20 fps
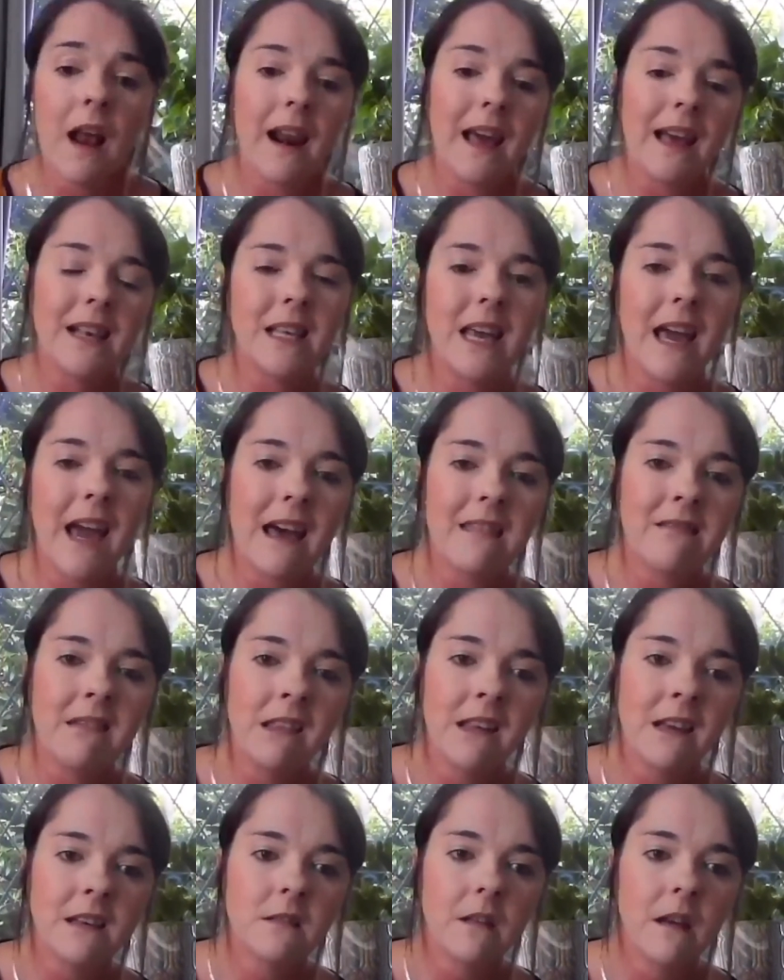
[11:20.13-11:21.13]
Like I say, I
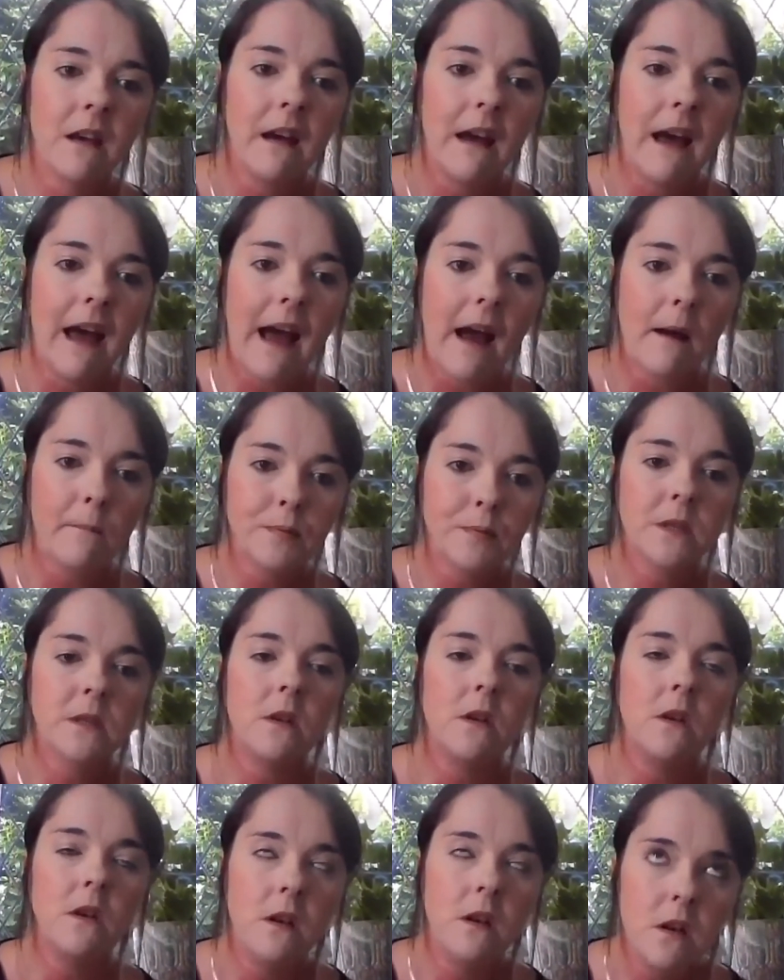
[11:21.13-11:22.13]
think that's
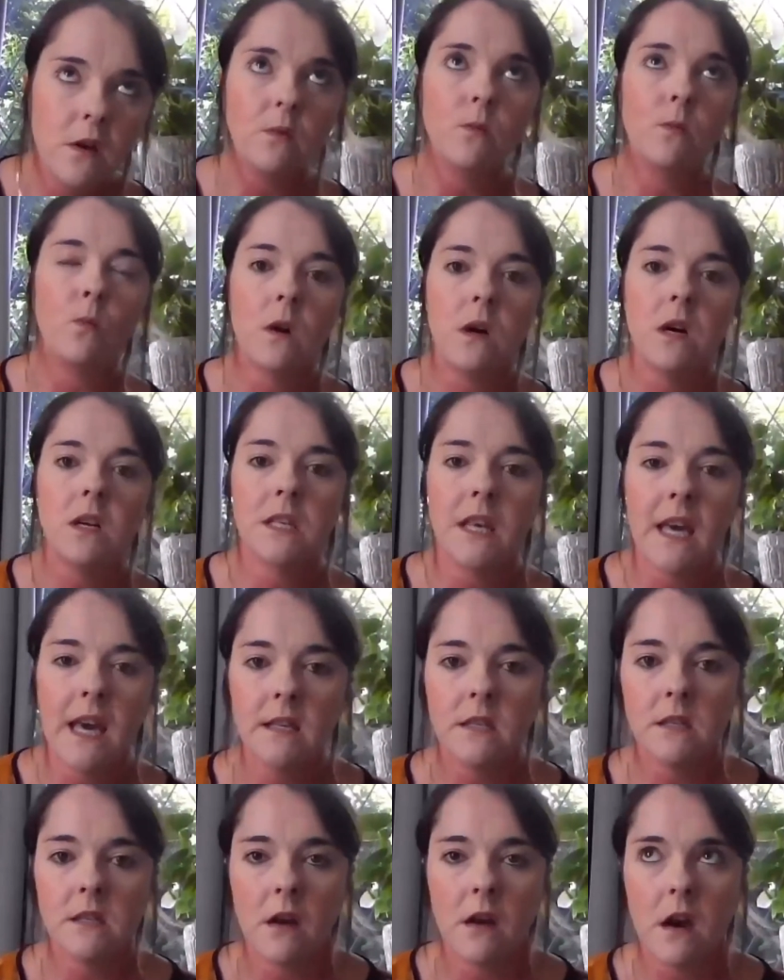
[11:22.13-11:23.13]
absolute worst
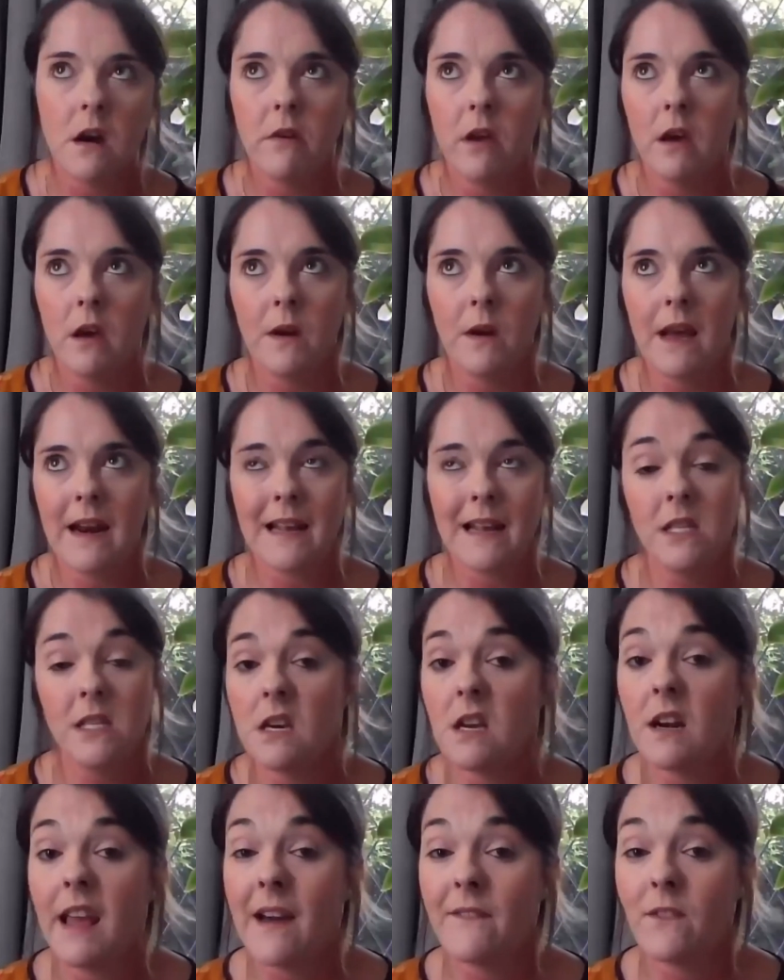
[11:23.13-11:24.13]
case scenario, and I
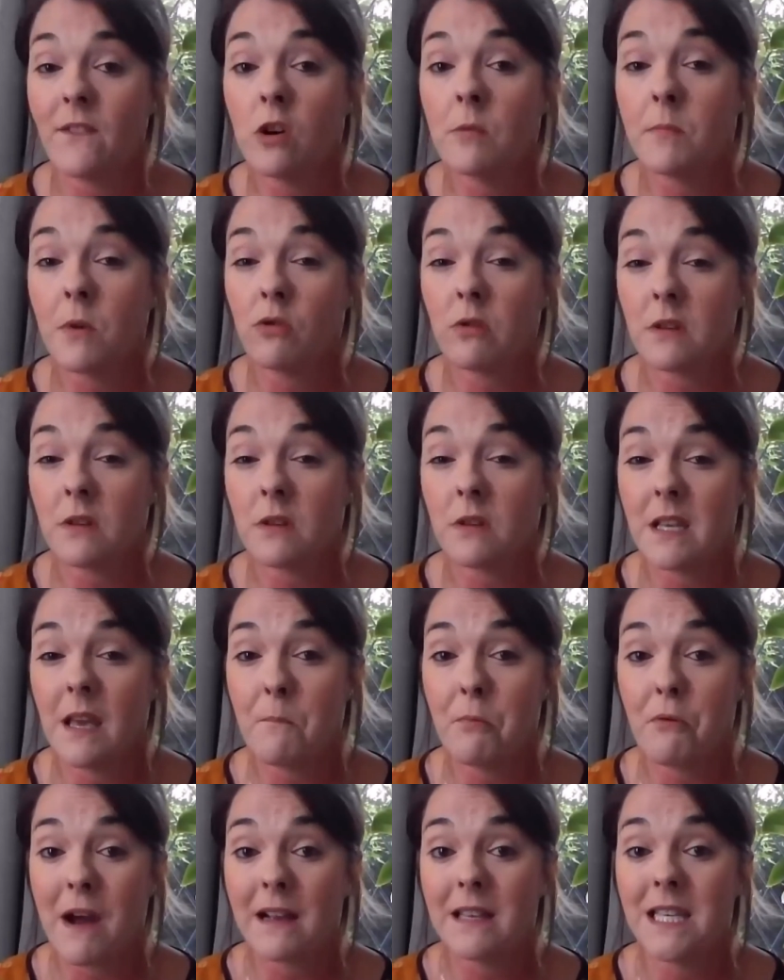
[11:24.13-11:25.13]
certainly haven't come across it in
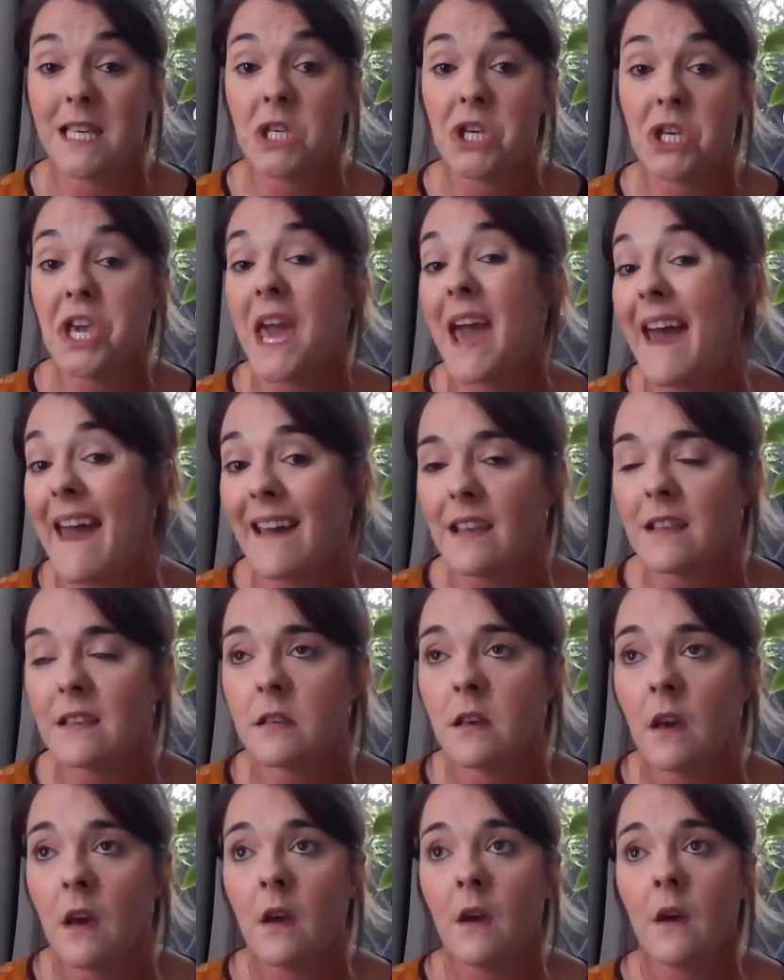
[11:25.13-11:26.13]
practice yet,
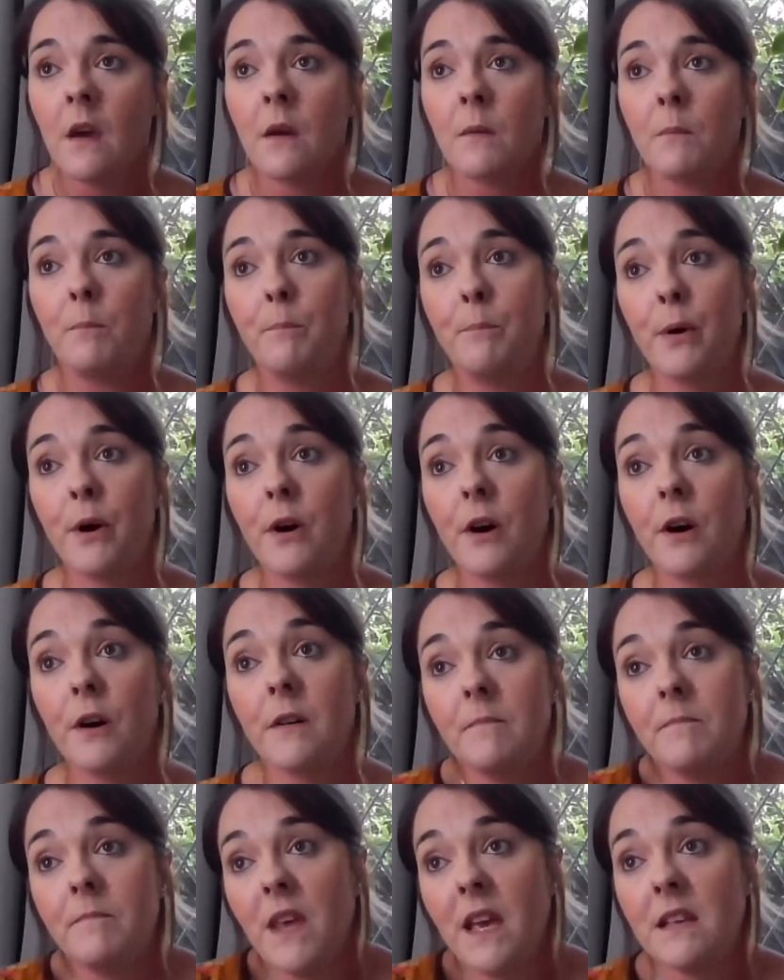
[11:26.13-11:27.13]
but
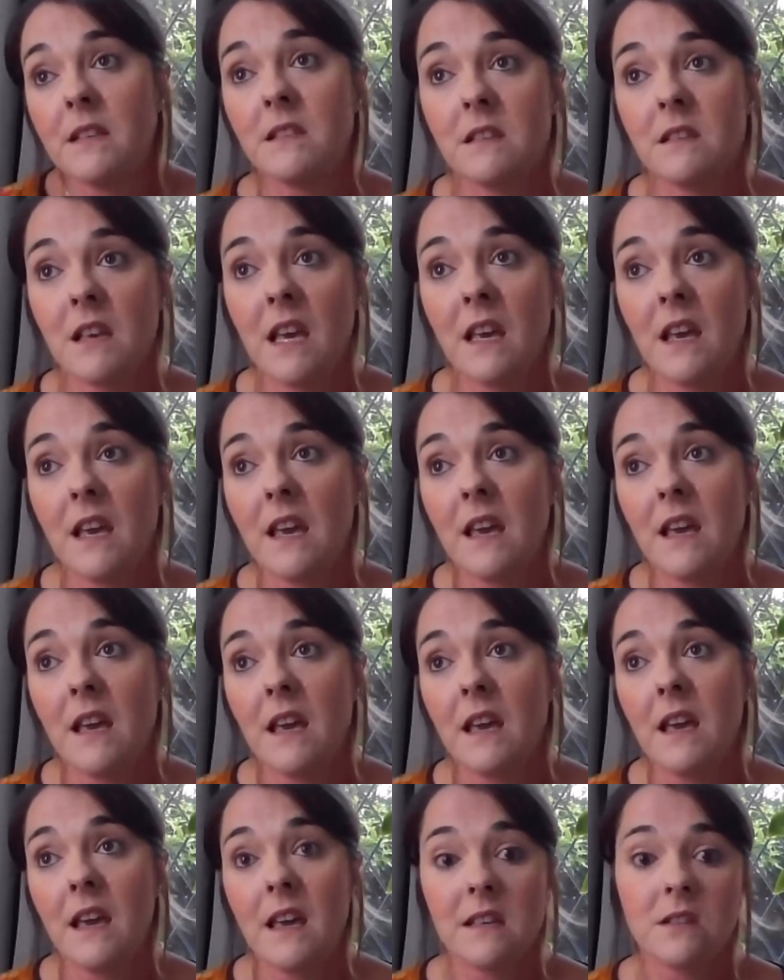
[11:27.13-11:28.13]
it
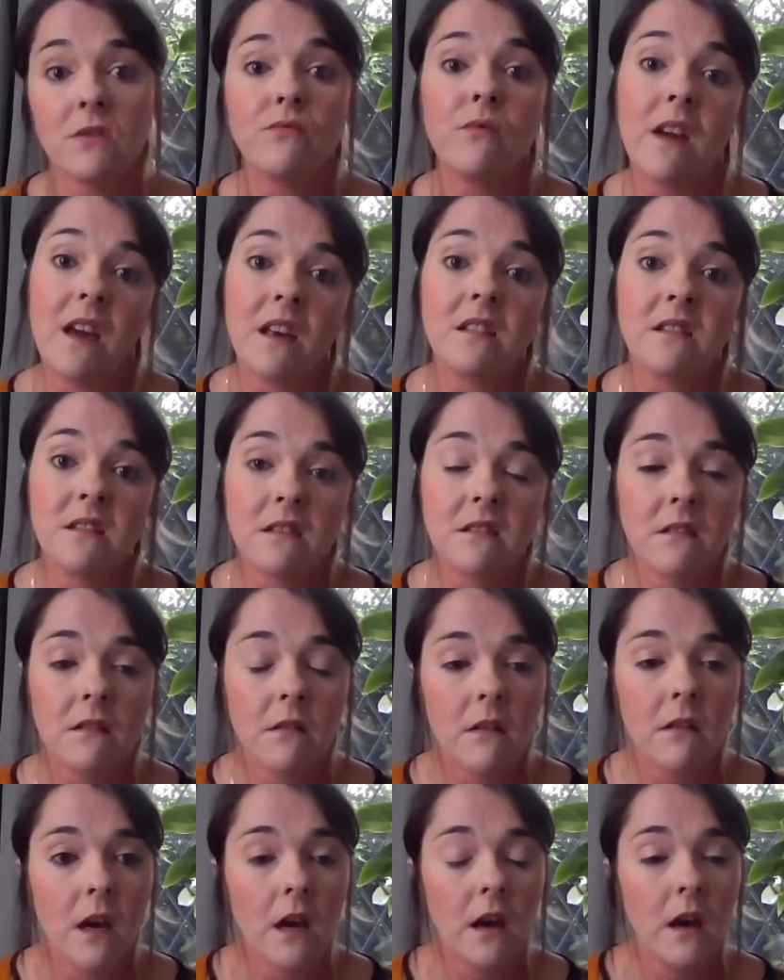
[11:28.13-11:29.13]
is a risk,
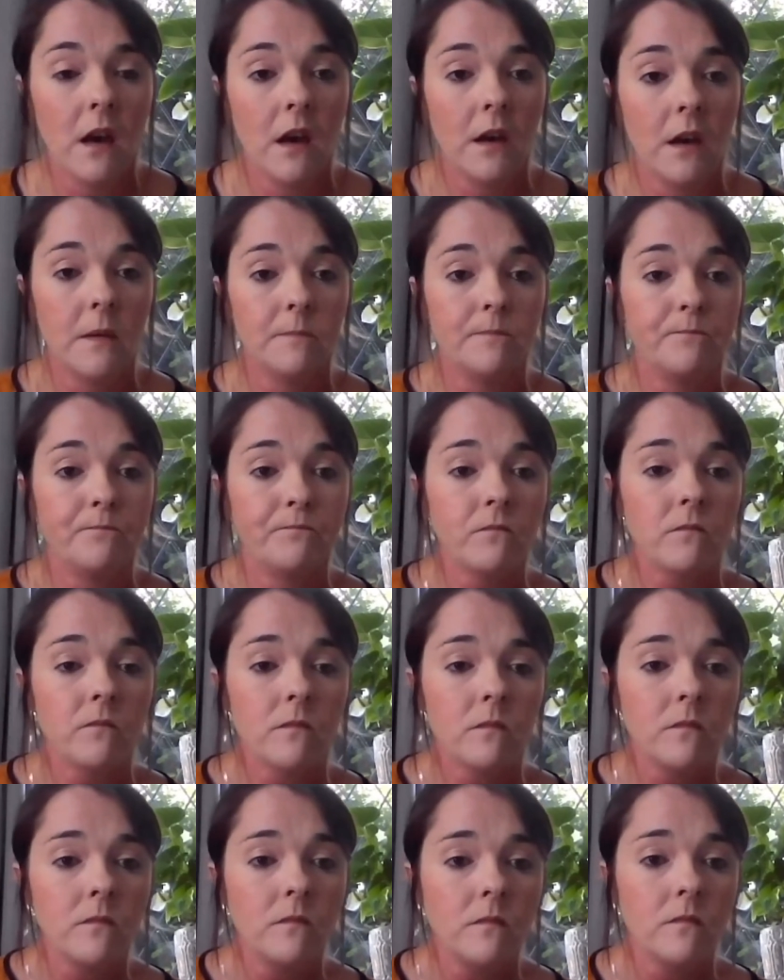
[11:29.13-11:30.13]
and
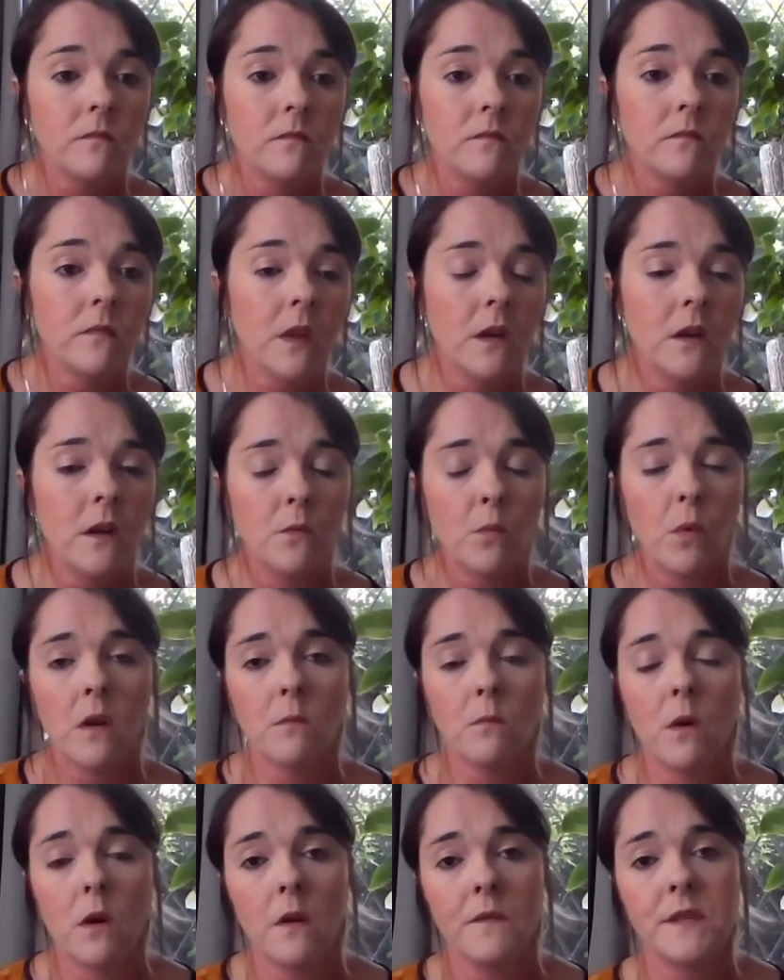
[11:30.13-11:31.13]

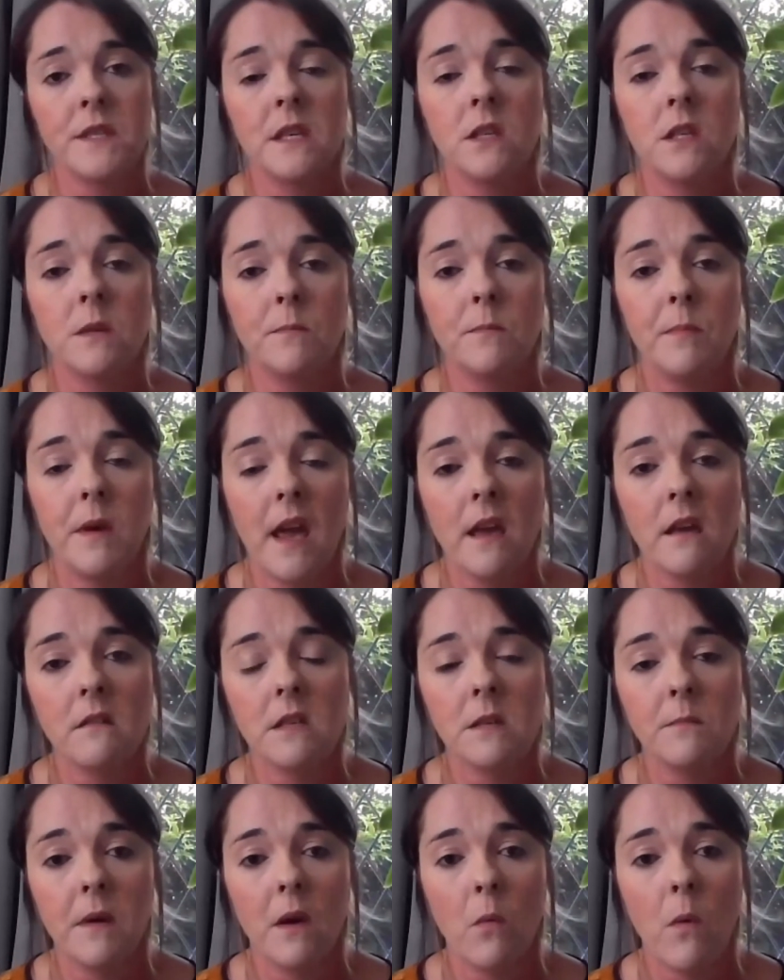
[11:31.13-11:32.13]
one obviously to
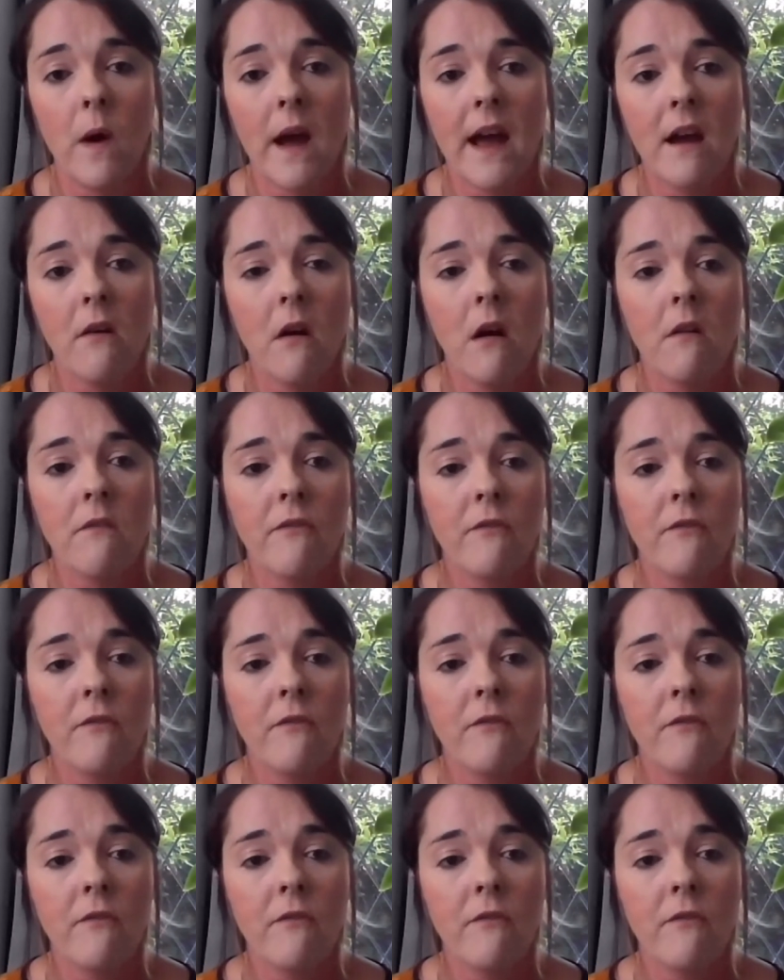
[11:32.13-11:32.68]
be aware of.